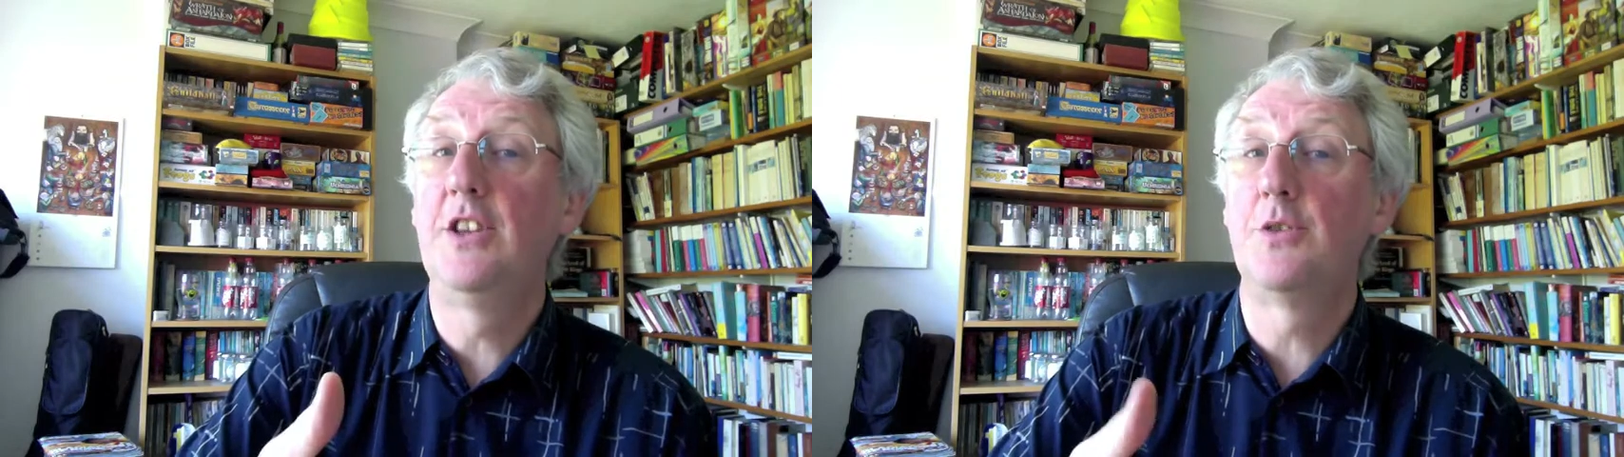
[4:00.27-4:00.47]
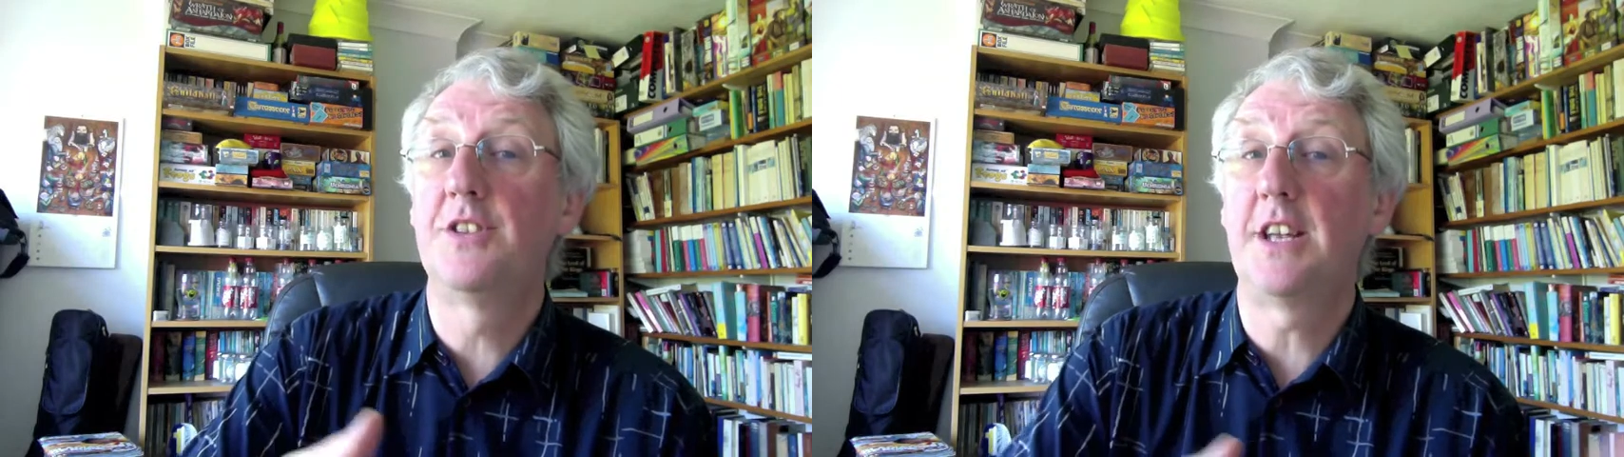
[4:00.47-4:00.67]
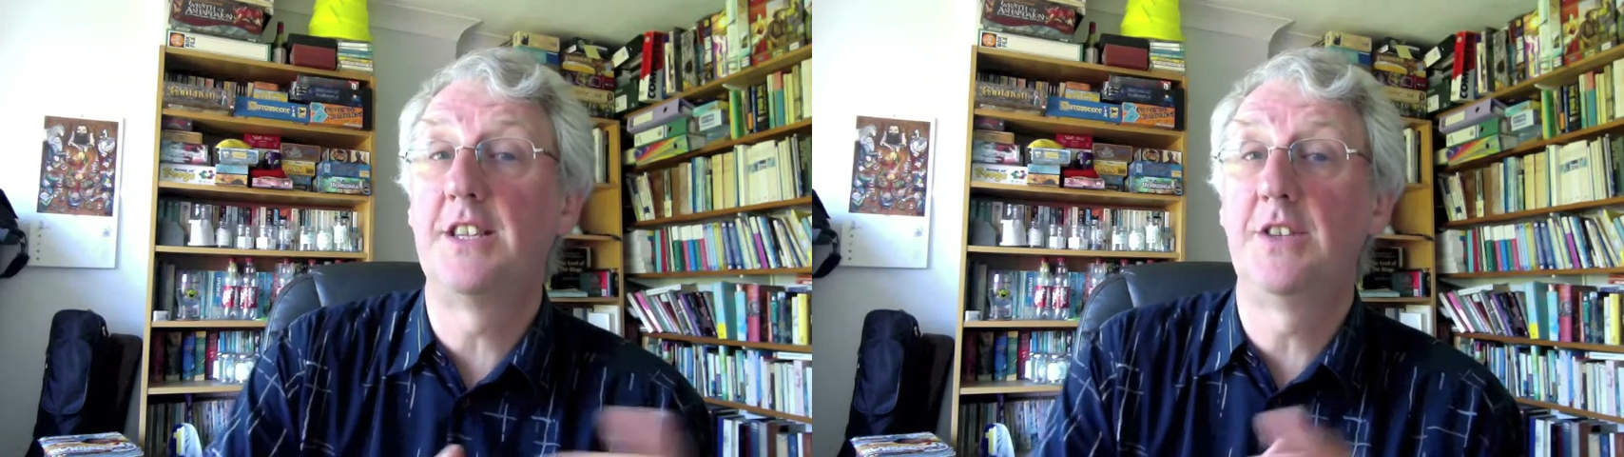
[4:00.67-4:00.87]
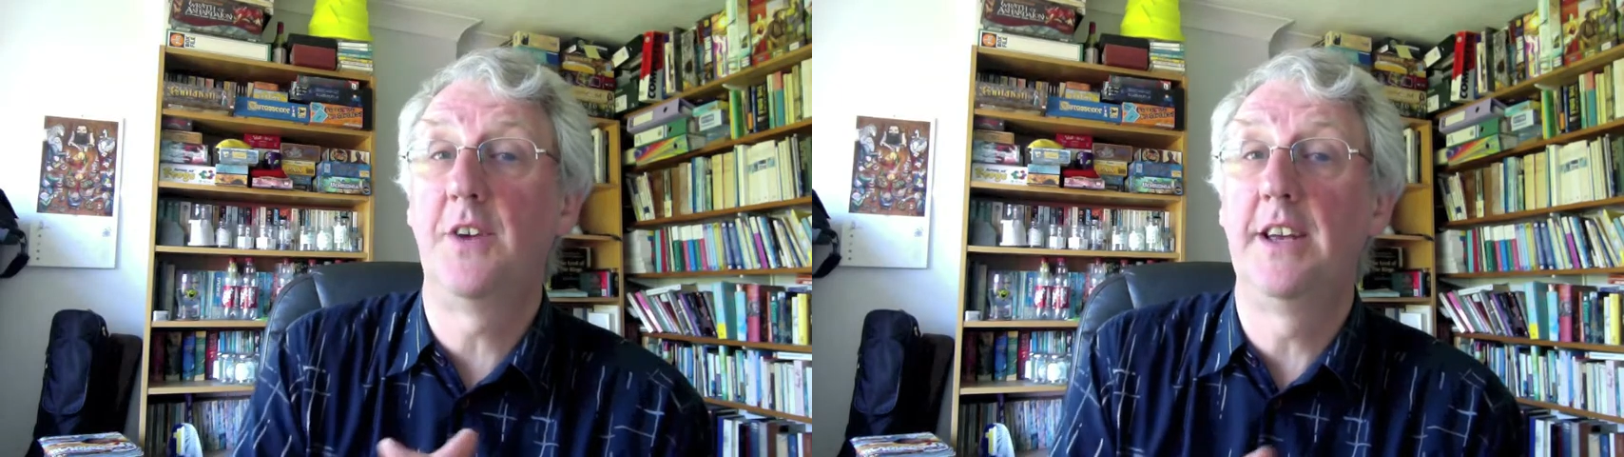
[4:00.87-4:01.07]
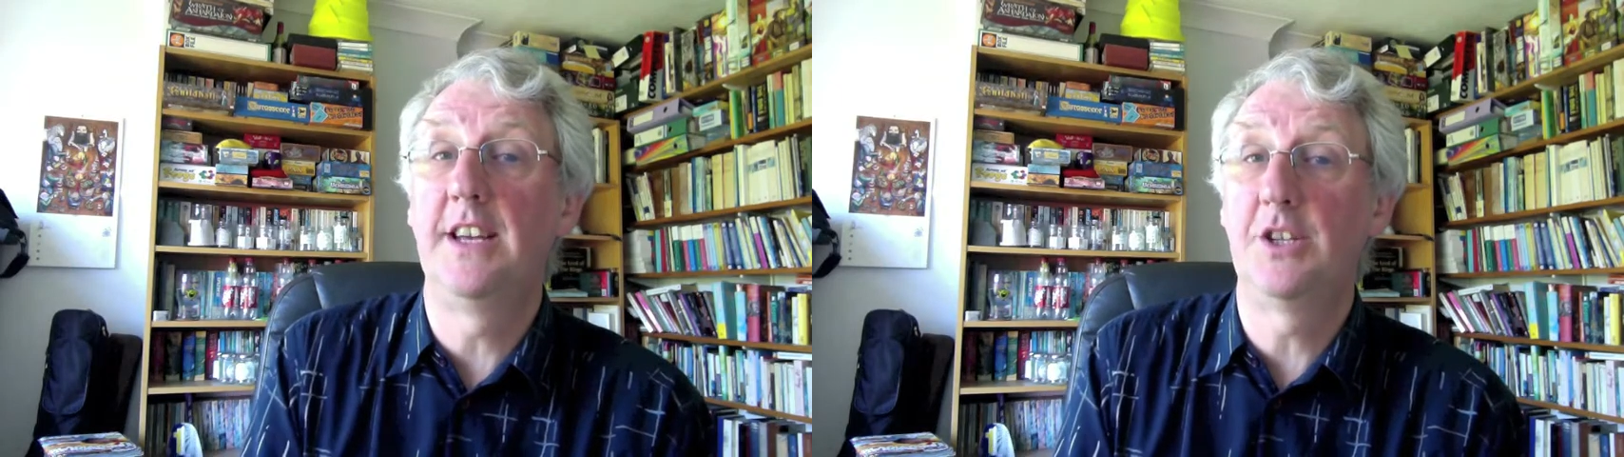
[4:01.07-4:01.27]
to a
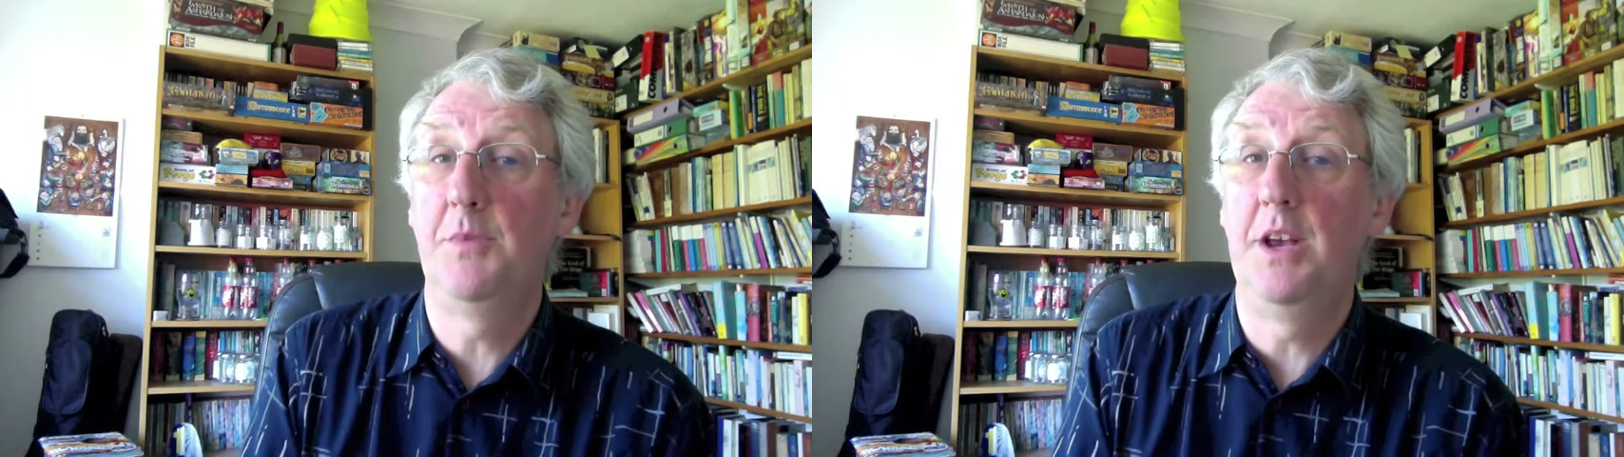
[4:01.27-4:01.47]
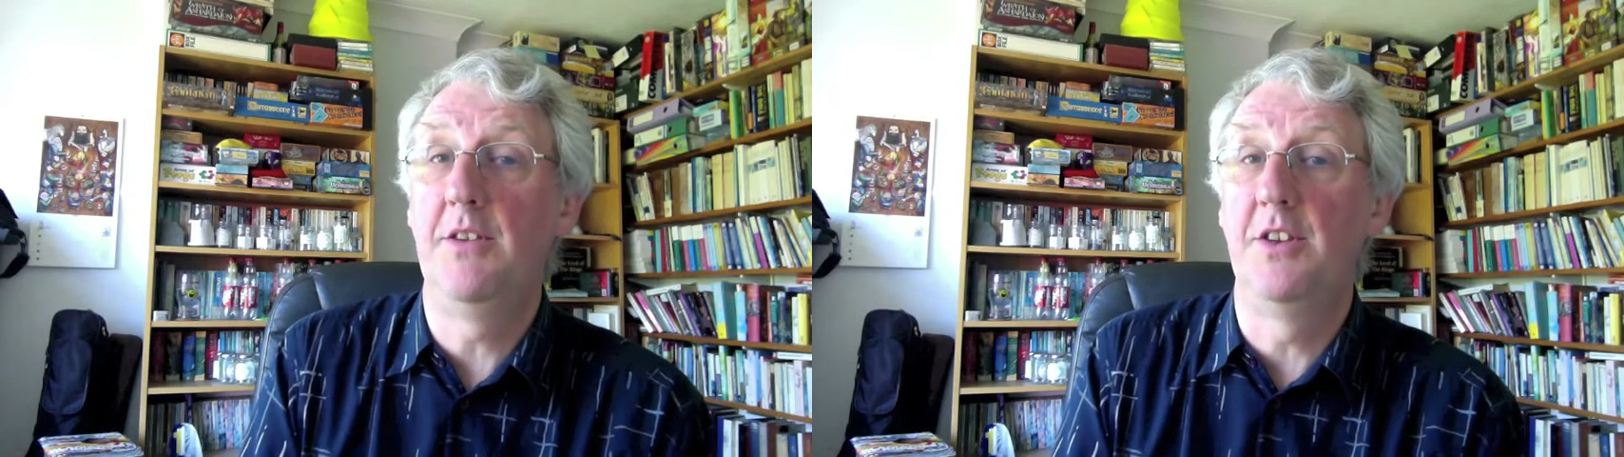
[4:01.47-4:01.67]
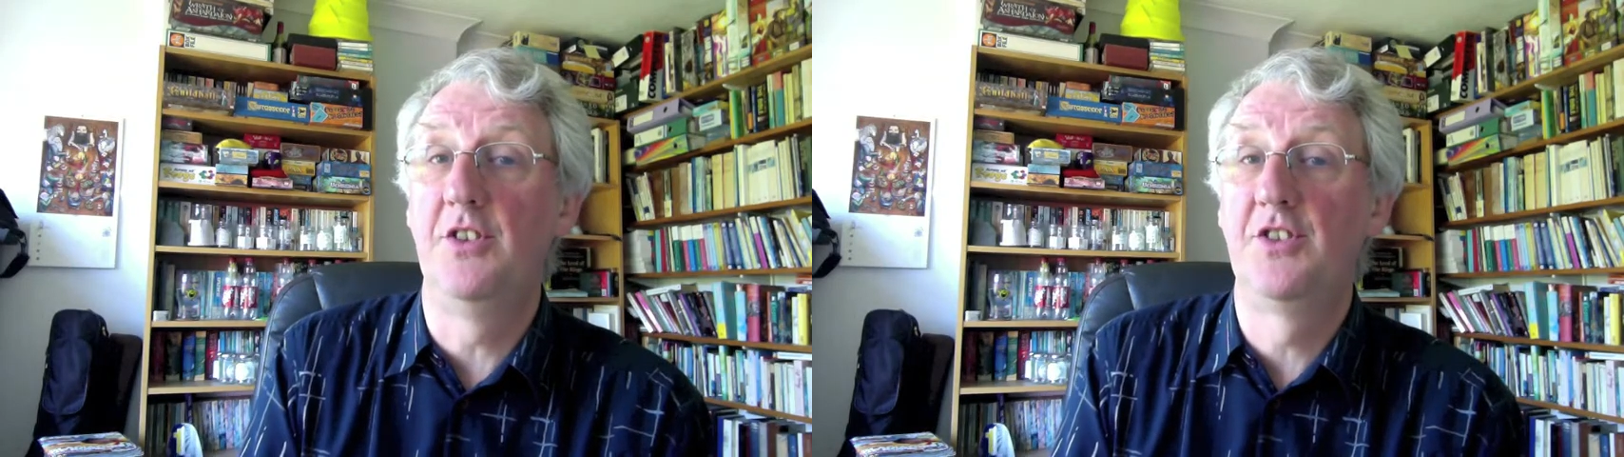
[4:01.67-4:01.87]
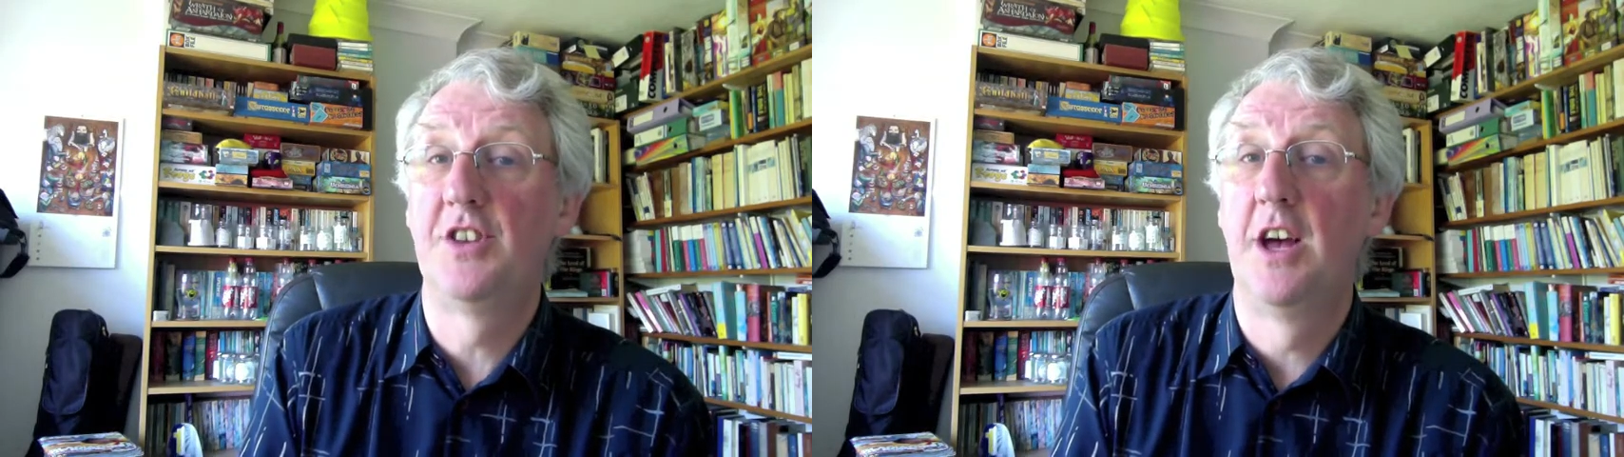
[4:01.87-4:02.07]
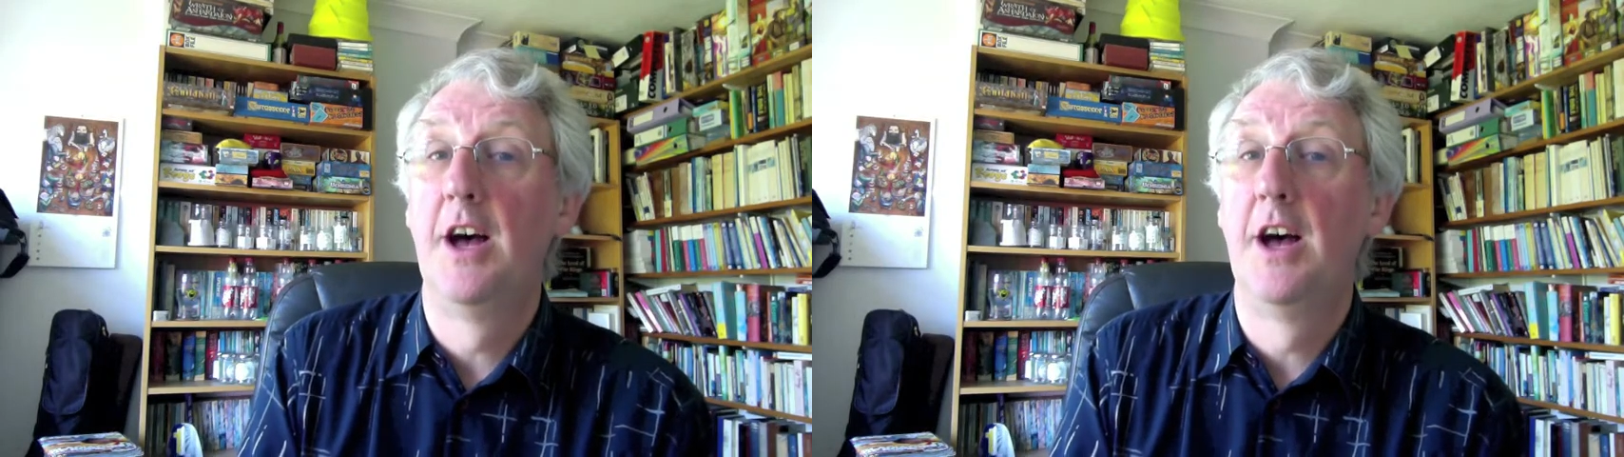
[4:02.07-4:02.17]
satisfying experience.